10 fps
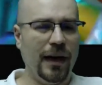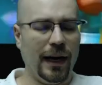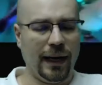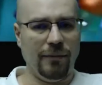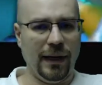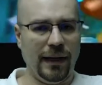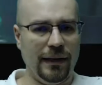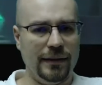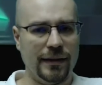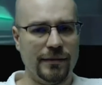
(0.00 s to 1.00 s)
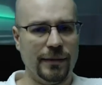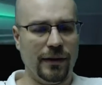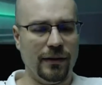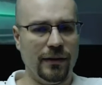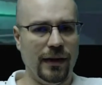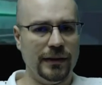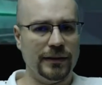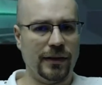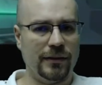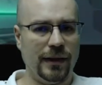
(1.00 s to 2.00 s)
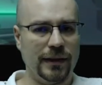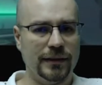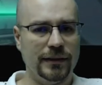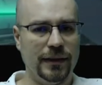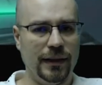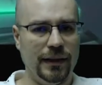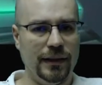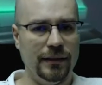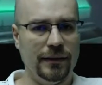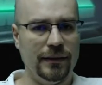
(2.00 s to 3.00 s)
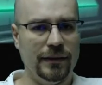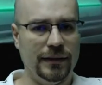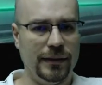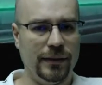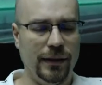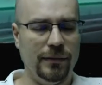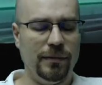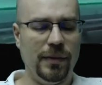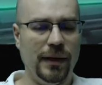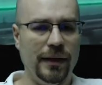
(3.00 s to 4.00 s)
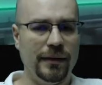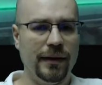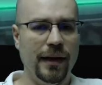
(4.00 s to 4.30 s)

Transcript: I can't make any judgment on Star Fox Zero, but